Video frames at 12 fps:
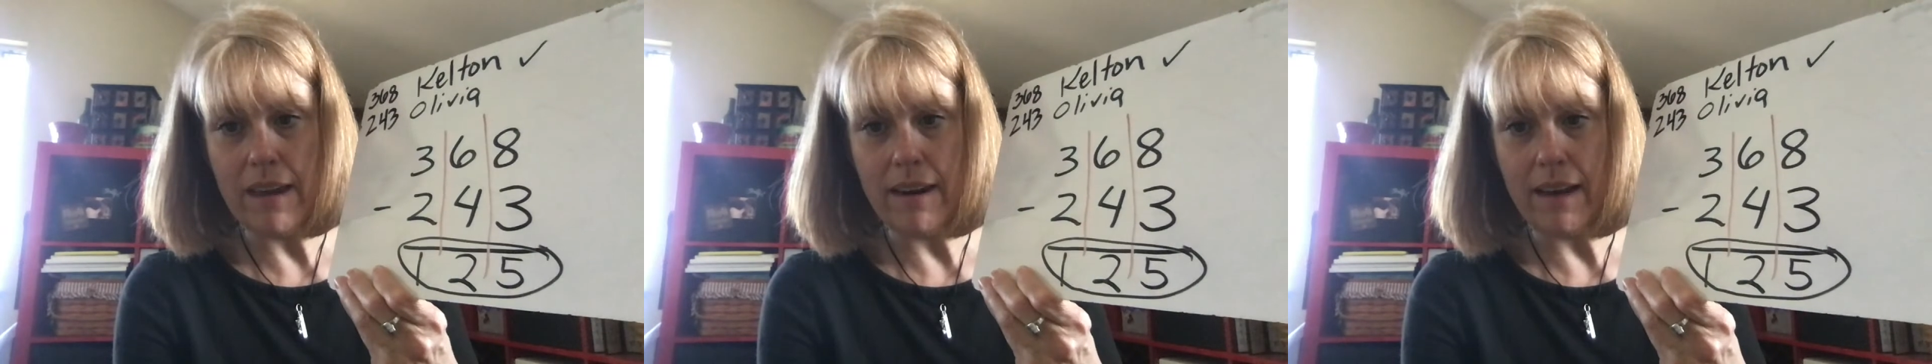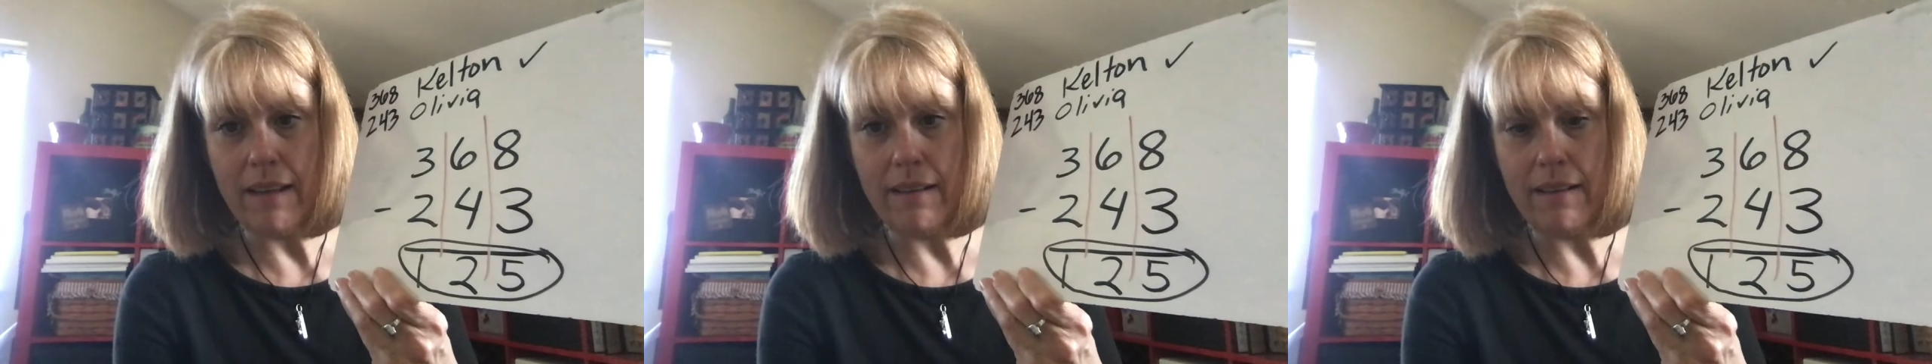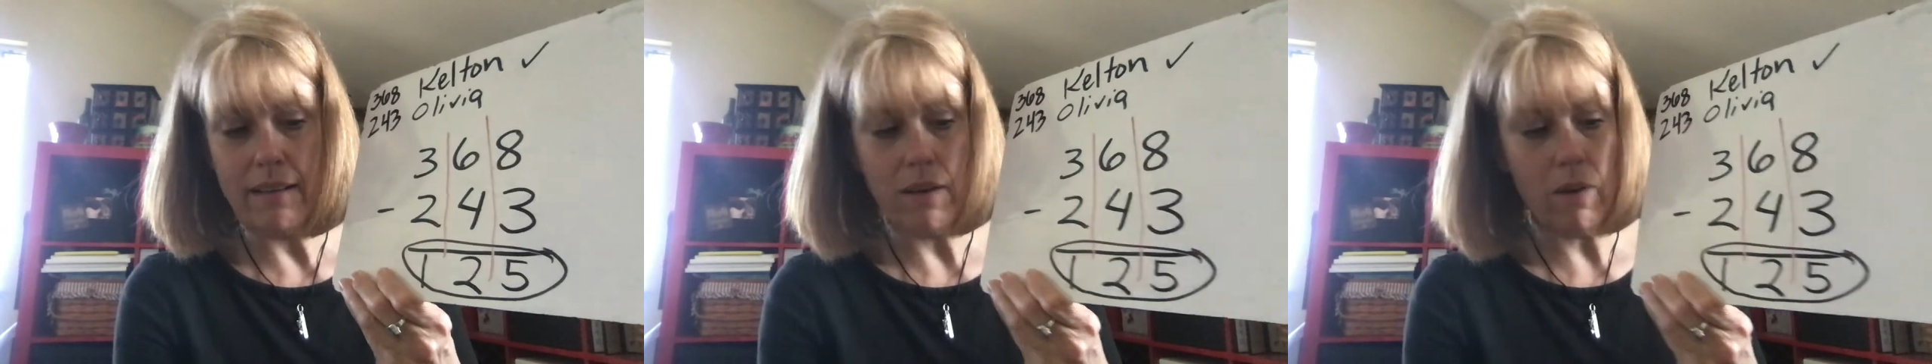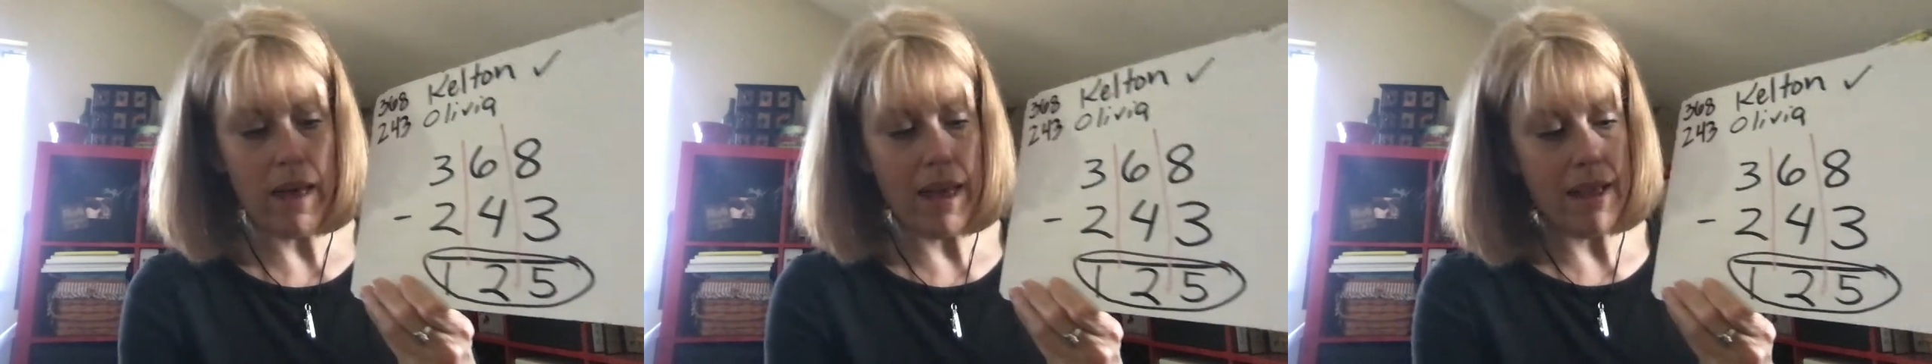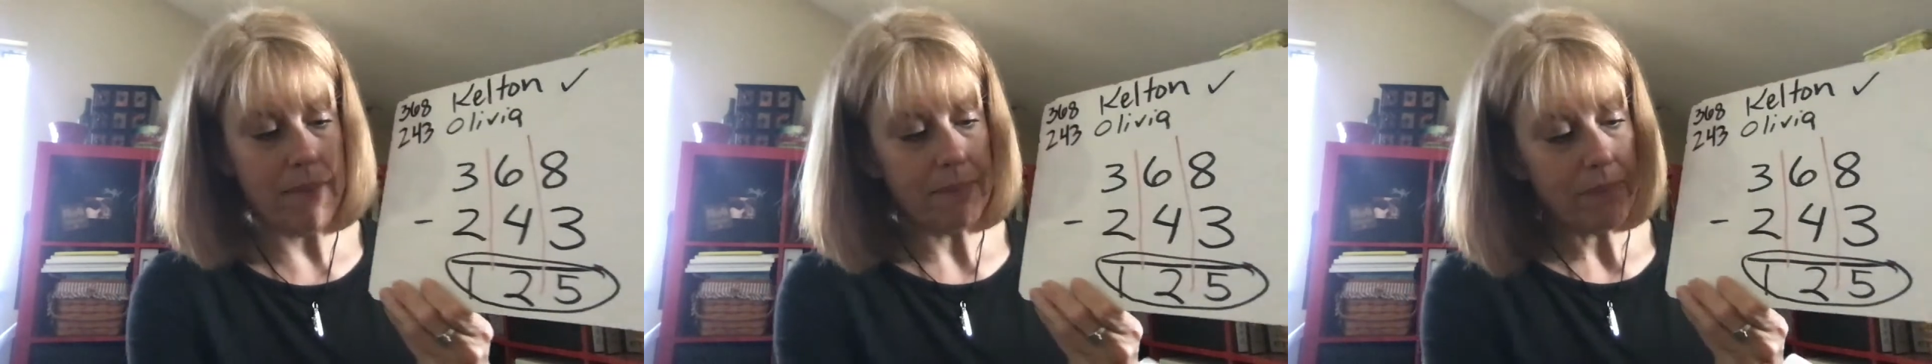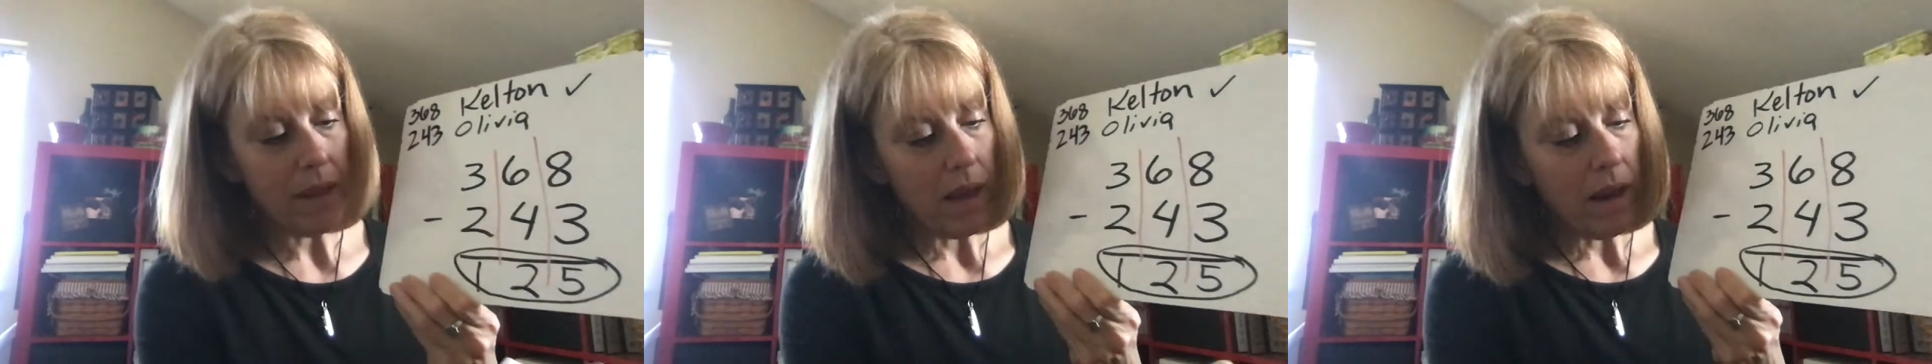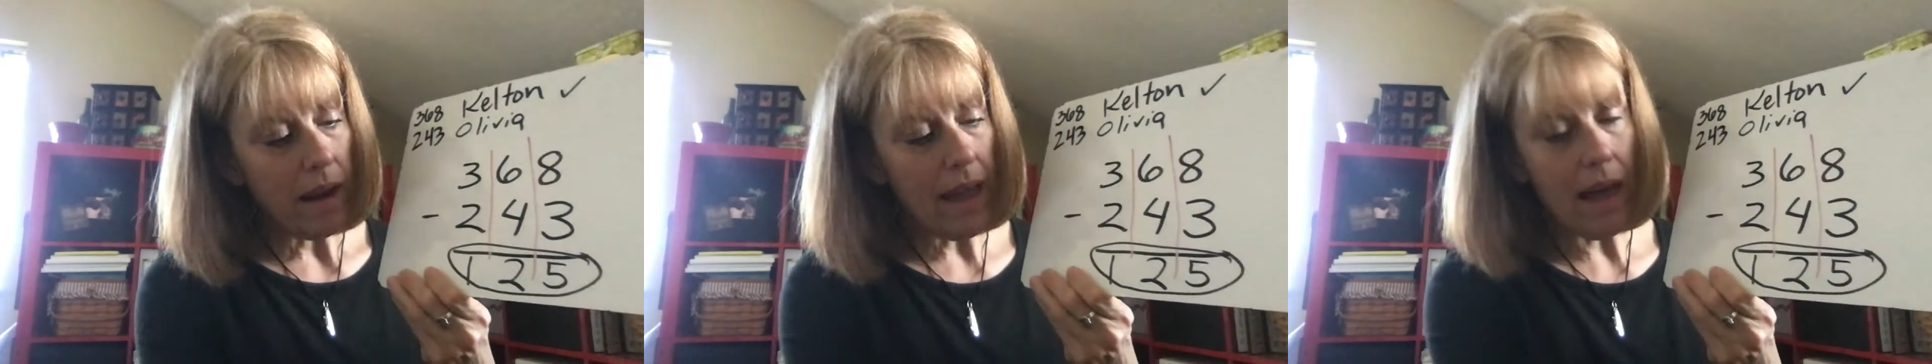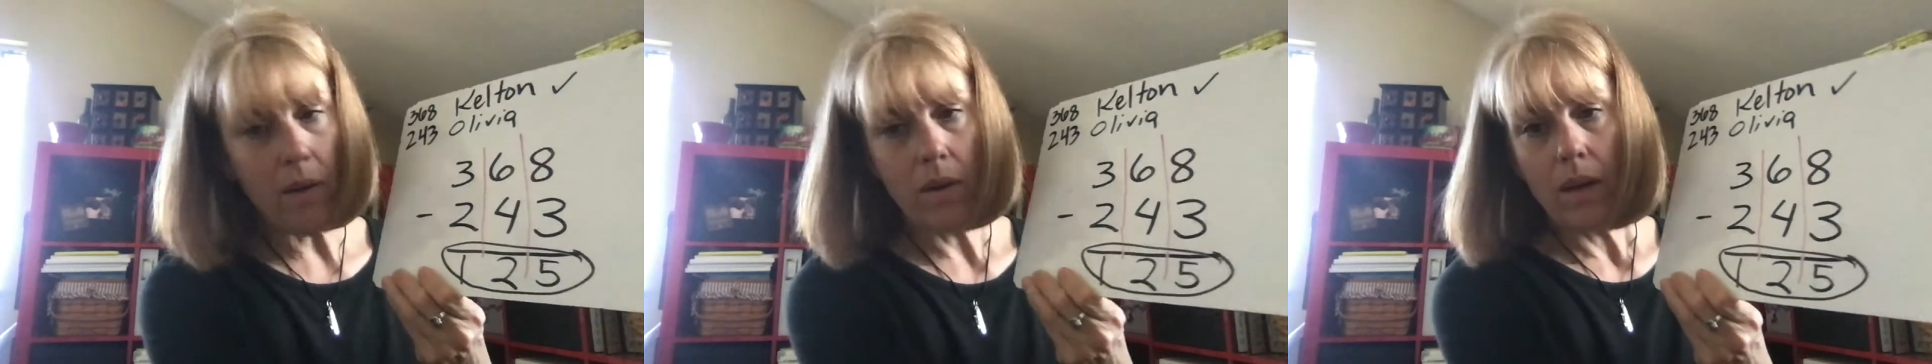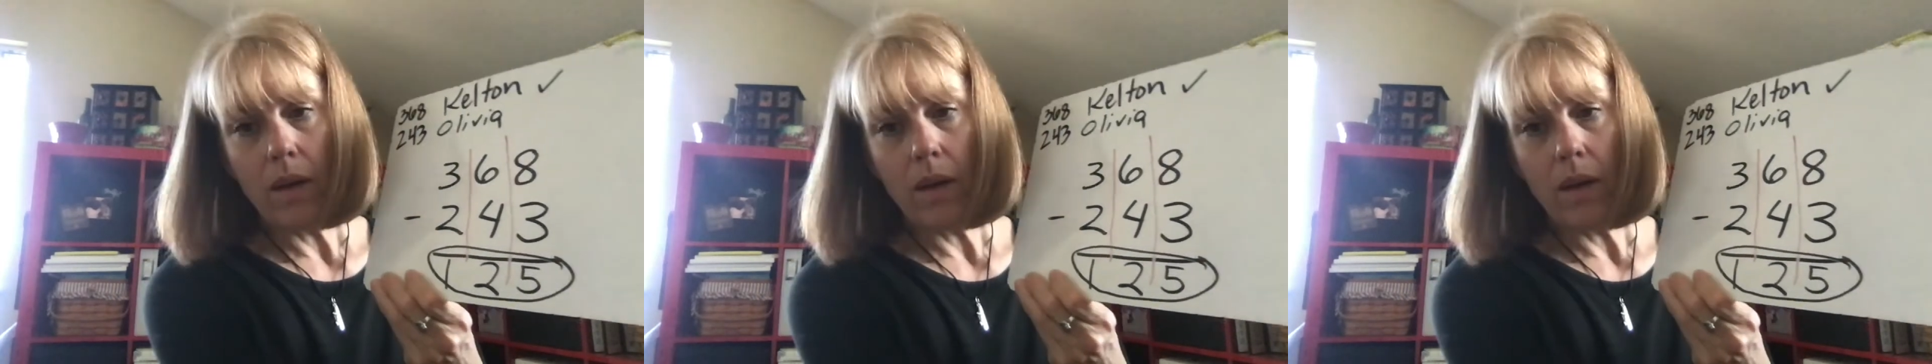does. Okay? Now,